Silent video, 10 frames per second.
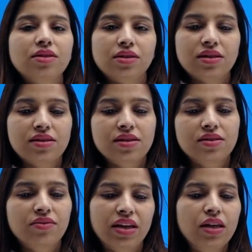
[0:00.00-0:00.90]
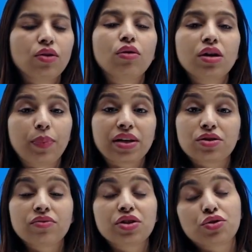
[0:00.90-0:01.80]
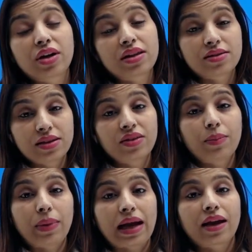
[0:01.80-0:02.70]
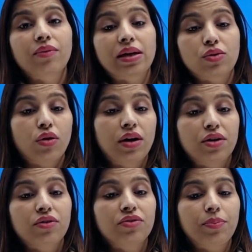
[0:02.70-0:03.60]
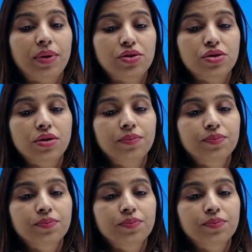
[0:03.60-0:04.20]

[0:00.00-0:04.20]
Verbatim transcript: This is a very old picture which you can see the black and white quality of the picture.